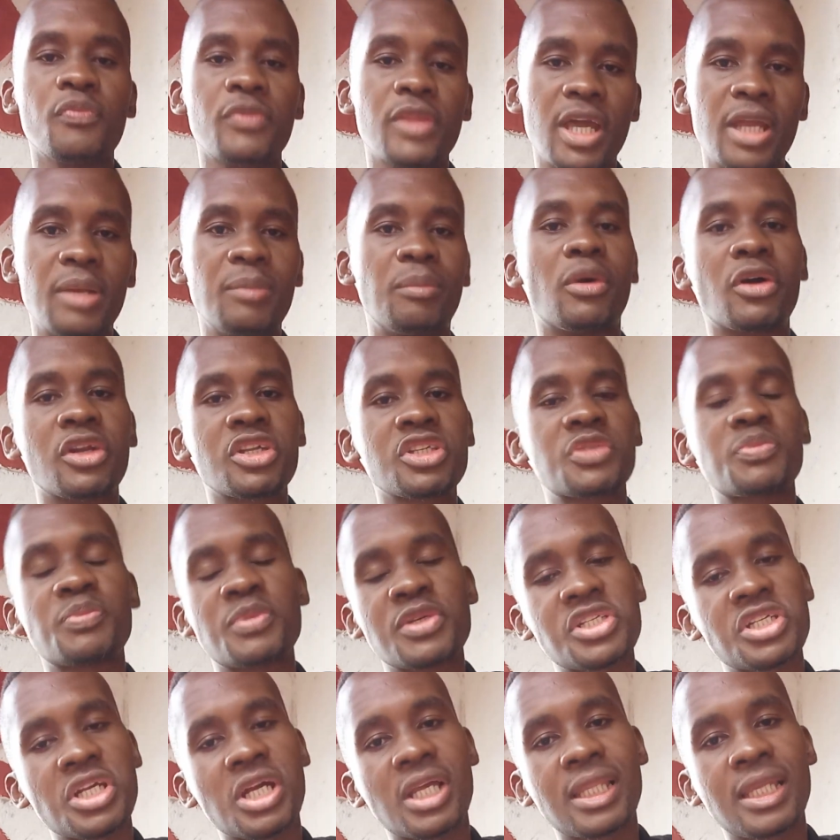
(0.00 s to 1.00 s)
and more
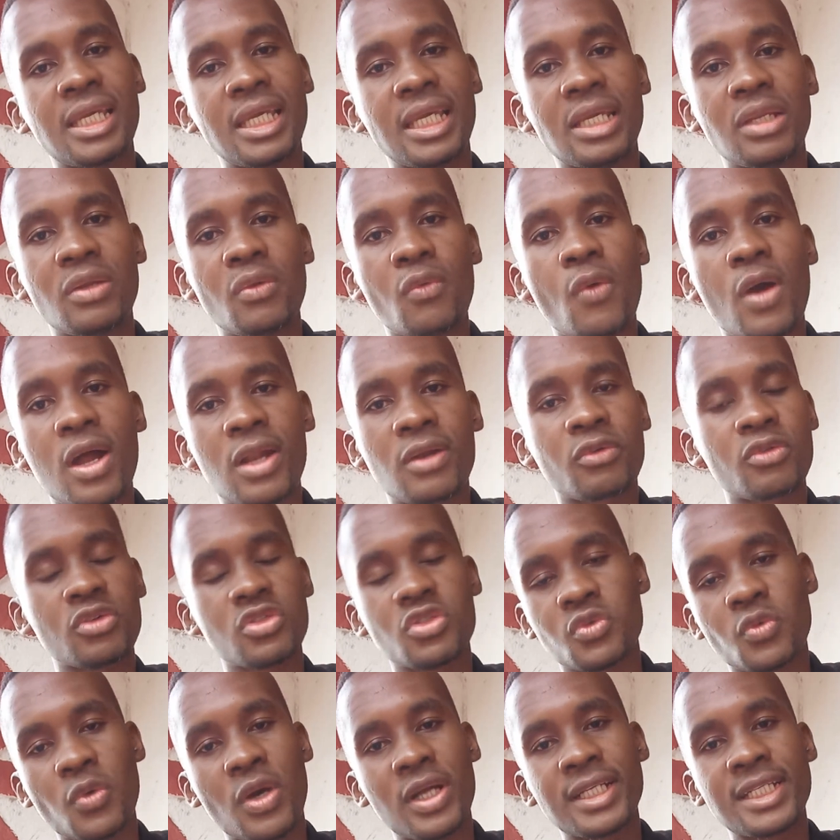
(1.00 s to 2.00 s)
especially in 1,
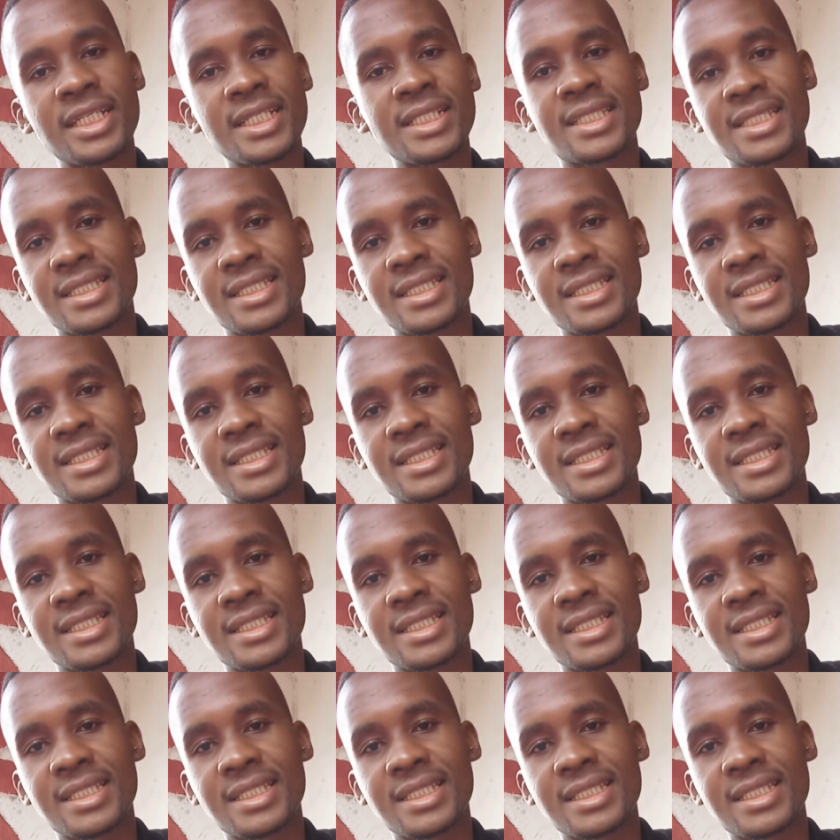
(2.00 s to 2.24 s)
because 1 is